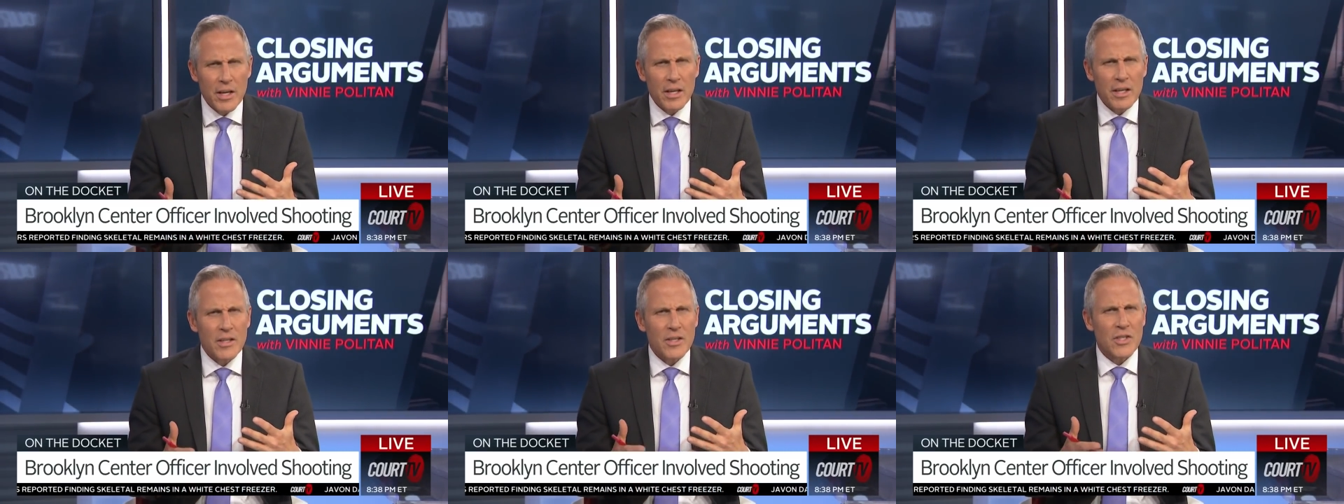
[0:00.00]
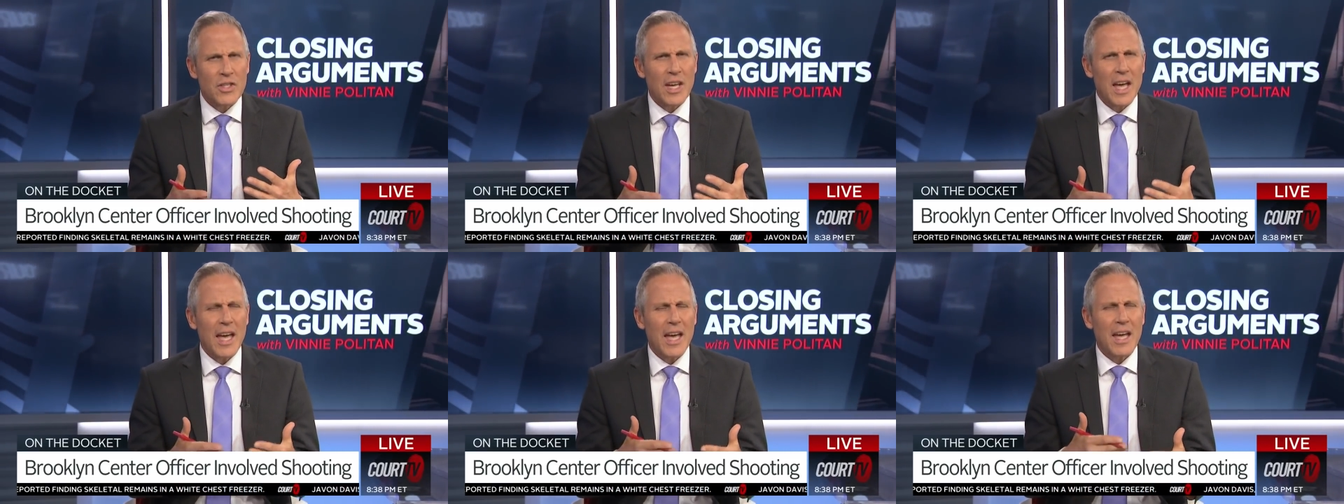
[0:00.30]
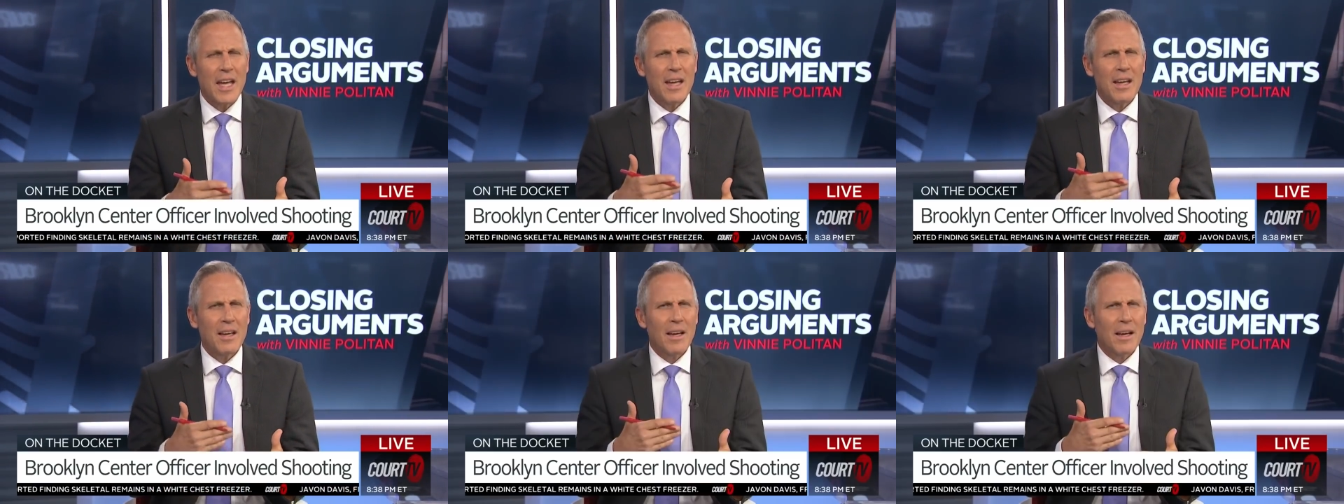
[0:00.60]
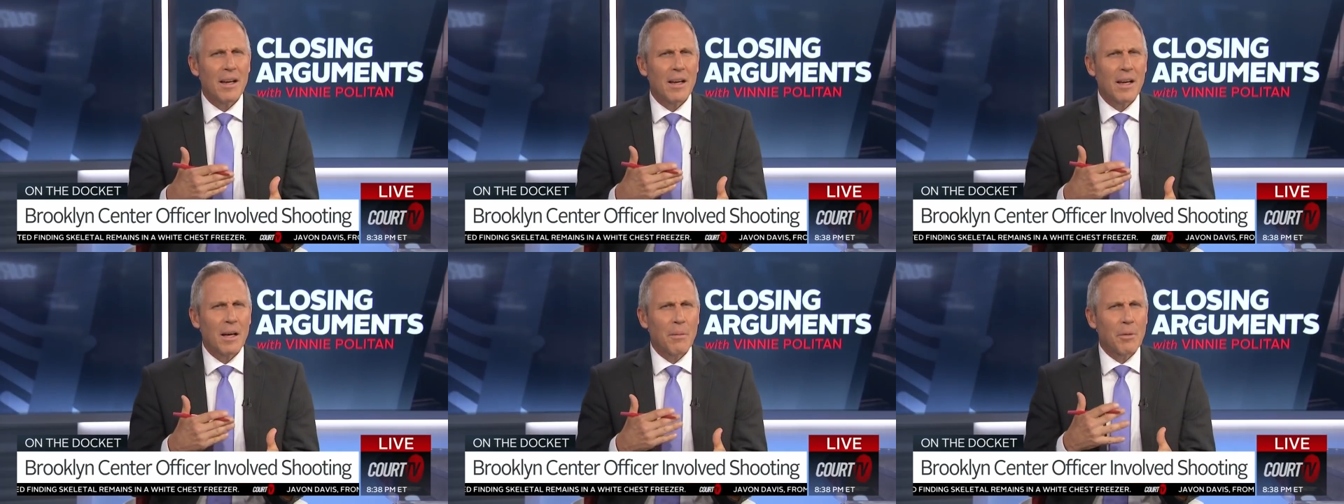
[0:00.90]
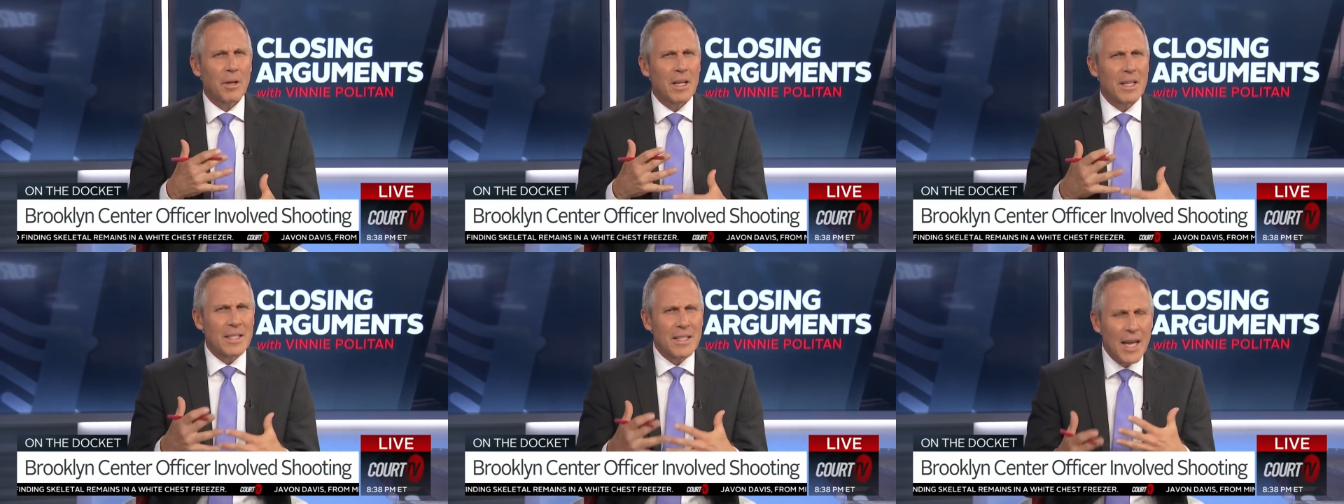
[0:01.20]
say, "I'm
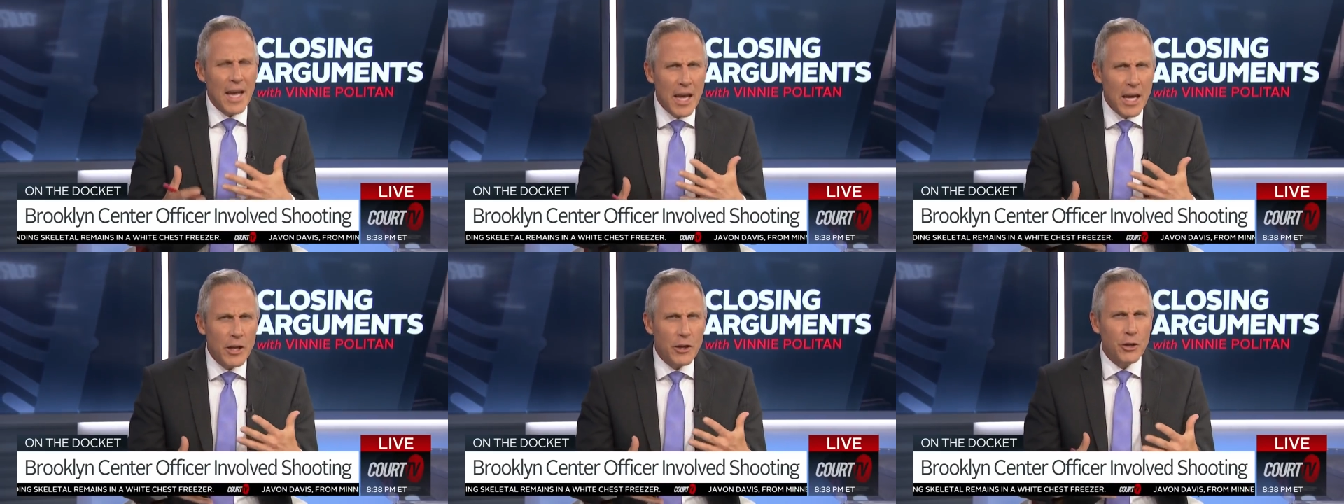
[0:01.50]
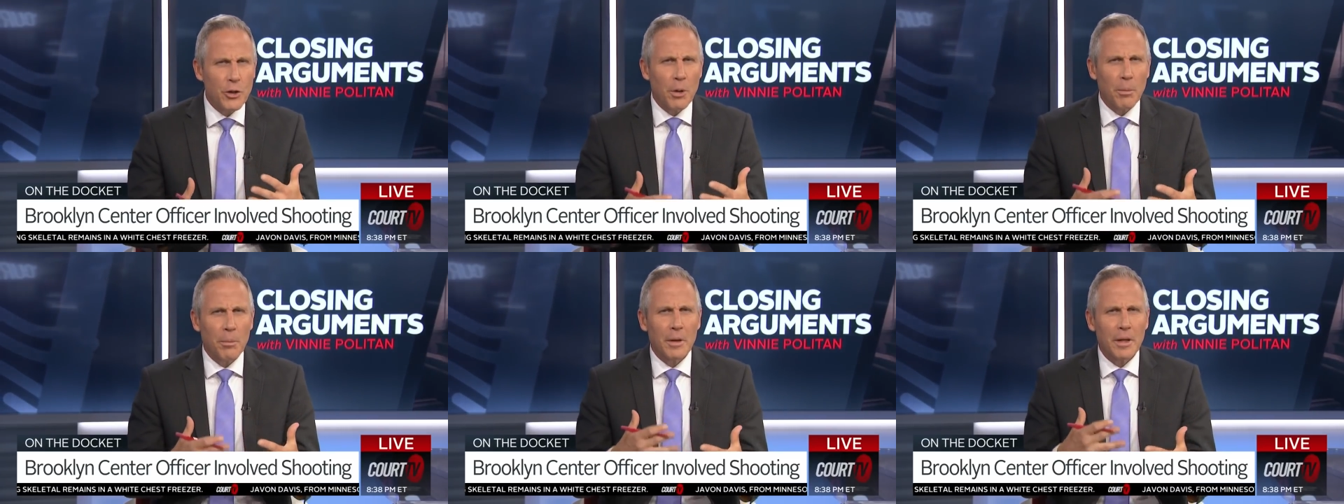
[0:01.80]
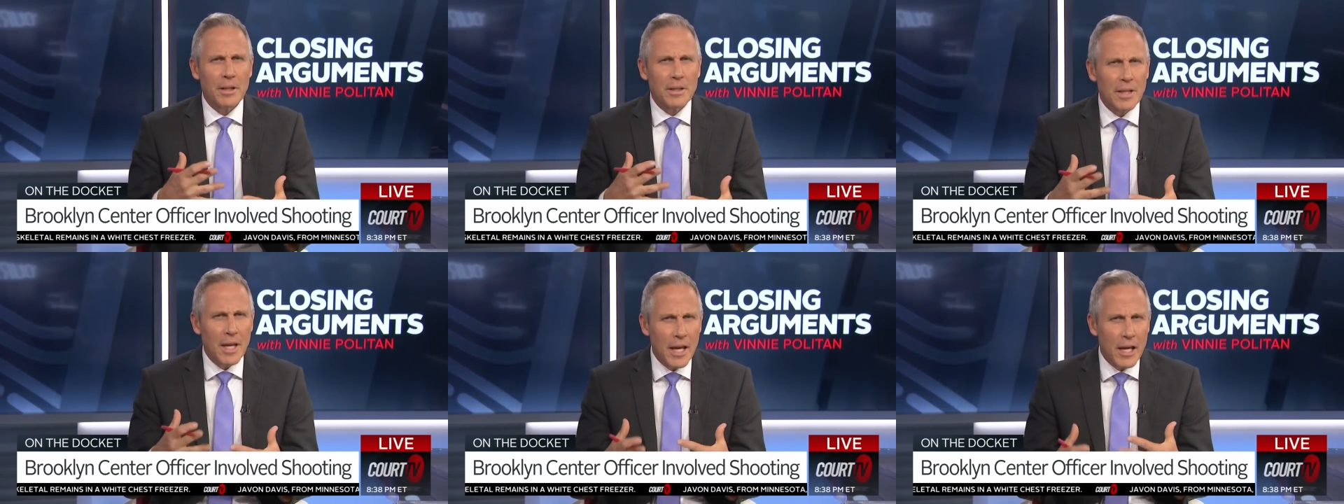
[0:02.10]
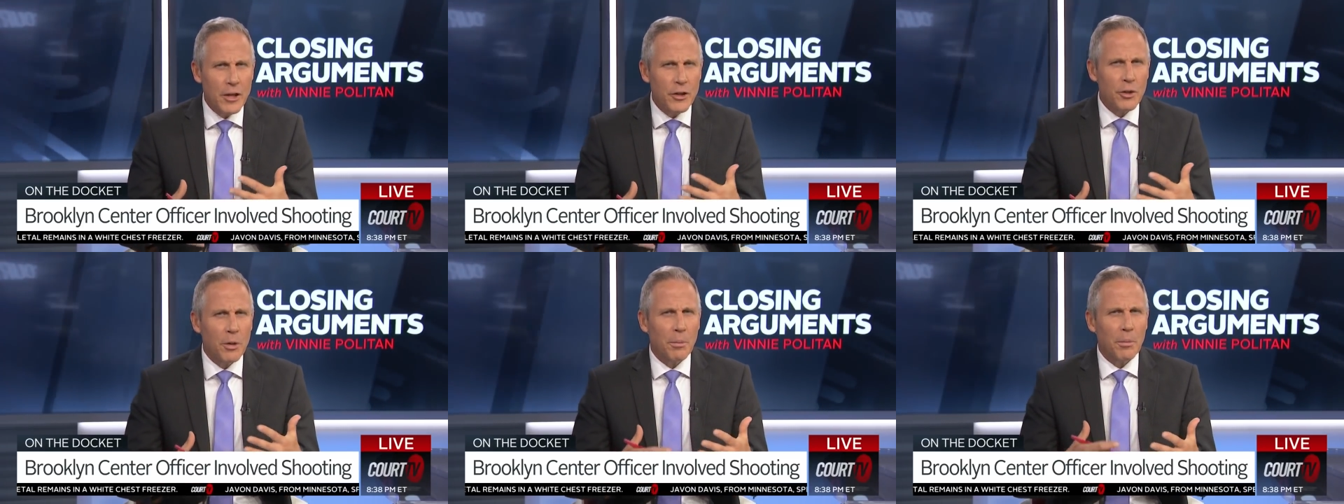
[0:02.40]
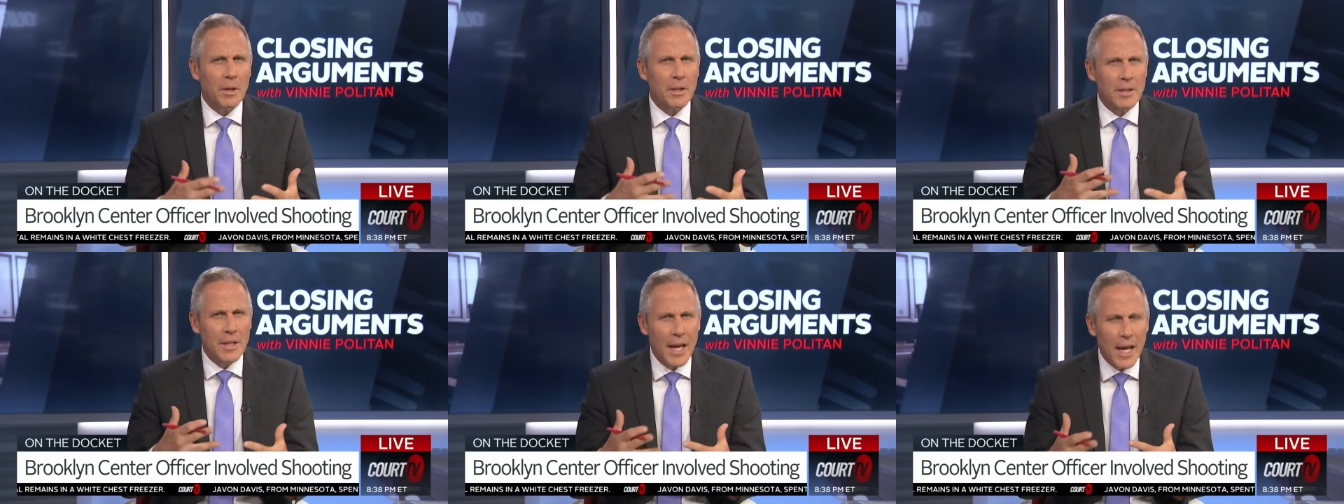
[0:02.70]
going to tase you, I'm going to tase you, I'm
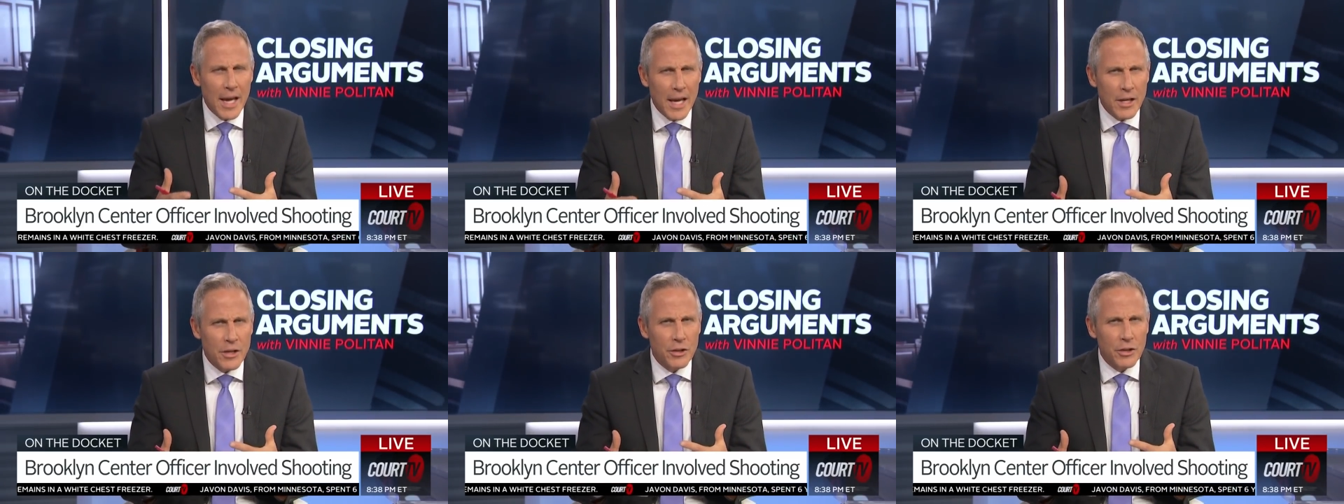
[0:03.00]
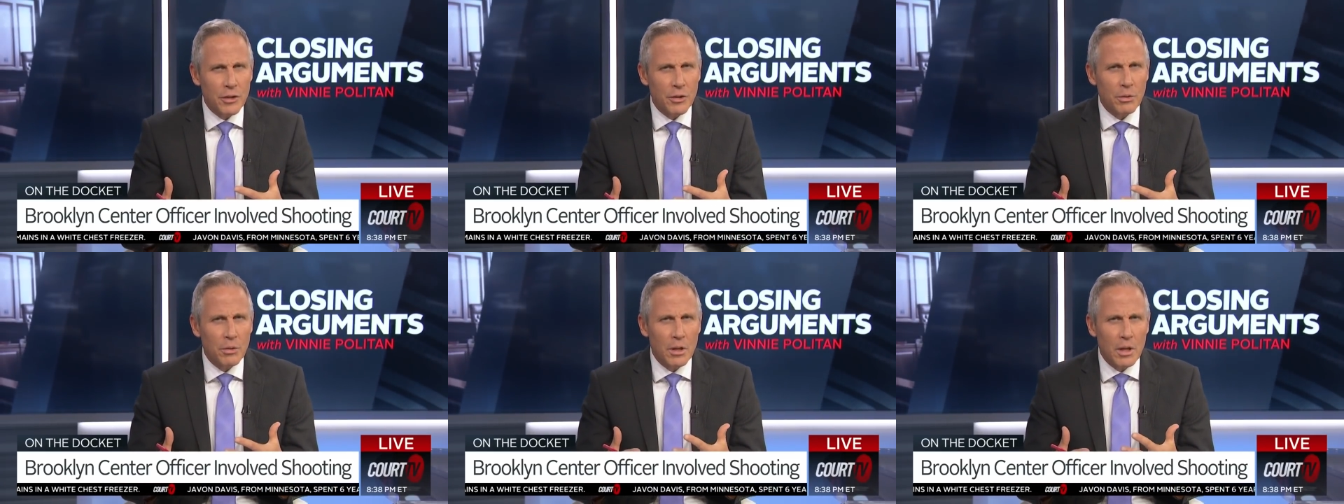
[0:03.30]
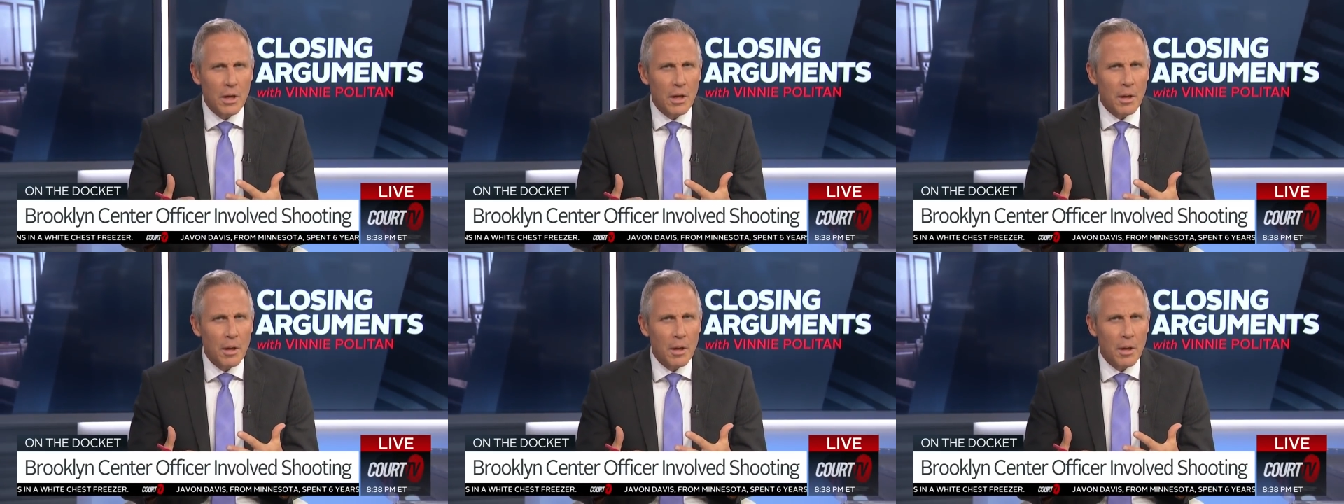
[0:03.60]
going to tase you,"